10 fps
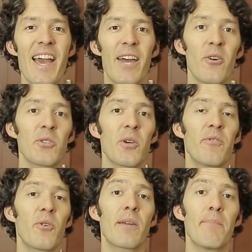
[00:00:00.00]
And also,
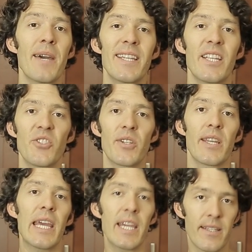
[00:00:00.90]
if you go to
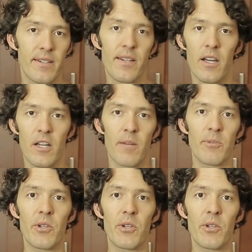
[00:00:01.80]
meditationaid.com,